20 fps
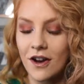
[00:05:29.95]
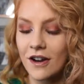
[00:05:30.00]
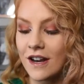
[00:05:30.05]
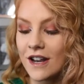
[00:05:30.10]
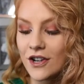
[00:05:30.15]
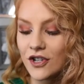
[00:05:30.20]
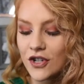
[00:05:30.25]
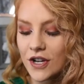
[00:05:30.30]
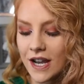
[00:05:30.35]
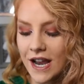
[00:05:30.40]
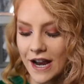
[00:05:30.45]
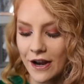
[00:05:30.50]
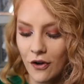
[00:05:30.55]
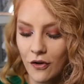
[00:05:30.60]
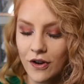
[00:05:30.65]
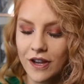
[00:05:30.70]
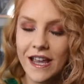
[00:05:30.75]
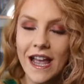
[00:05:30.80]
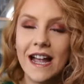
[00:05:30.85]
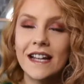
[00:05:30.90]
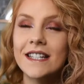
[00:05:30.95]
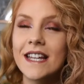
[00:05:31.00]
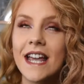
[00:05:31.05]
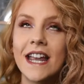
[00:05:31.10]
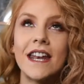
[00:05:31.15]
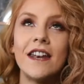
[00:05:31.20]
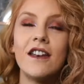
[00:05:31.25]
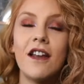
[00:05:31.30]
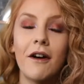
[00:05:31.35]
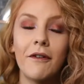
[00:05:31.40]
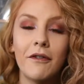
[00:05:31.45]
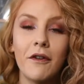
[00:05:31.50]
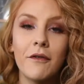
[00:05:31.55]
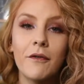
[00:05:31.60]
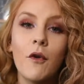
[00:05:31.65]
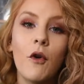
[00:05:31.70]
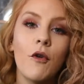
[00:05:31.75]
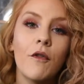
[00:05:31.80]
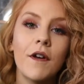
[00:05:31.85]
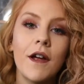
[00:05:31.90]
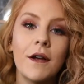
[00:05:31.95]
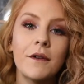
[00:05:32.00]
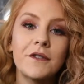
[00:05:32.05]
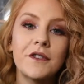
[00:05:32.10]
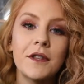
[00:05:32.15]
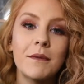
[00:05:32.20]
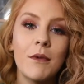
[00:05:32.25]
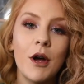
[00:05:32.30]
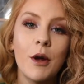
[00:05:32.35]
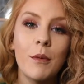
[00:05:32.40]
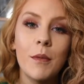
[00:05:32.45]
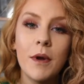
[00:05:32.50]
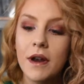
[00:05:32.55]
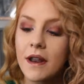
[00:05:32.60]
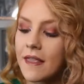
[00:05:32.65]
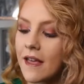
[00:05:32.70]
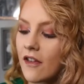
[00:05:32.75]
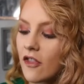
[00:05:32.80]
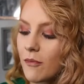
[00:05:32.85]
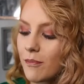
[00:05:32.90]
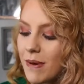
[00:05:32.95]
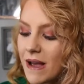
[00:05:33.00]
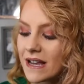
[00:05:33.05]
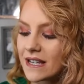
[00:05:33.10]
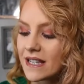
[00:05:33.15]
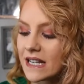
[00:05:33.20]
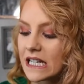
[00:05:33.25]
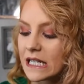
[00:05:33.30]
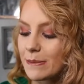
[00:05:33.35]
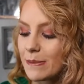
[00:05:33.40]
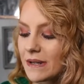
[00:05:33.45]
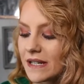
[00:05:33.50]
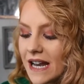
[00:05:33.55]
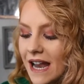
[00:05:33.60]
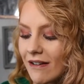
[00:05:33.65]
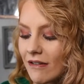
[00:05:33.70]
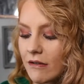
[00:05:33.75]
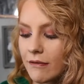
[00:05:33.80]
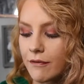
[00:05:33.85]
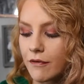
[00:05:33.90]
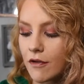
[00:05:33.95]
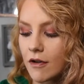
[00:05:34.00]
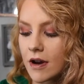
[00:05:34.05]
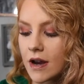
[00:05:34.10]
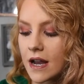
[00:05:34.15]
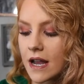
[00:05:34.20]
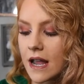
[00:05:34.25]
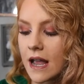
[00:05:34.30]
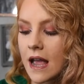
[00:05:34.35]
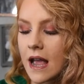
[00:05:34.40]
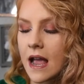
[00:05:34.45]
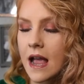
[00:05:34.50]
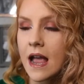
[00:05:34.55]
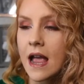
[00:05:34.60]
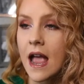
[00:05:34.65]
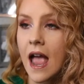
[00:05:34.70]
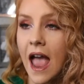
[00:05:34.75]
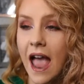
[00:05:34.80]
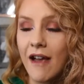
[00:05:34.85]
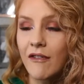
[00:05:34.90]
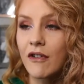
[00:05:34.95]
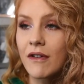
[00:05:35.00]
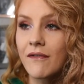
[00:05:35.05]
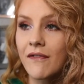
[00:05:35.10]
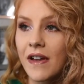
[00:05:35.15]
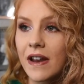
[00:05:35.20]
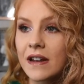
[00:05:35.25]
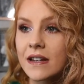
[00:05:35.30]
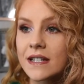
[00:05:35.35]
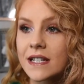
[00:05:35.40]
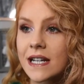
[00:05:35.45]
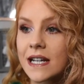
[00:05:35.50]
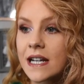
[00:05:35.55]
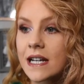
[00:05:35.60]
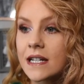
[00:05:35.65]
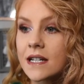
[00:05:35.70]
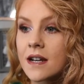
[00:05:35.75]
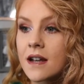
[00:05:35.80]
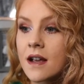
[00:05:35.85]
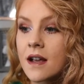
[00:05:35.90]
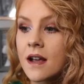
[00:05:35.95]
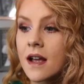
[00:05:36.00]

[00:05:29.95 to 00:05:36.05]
I literally cannot get enough of Oreos at the moment. They are the best thing to be dairy free ever invented.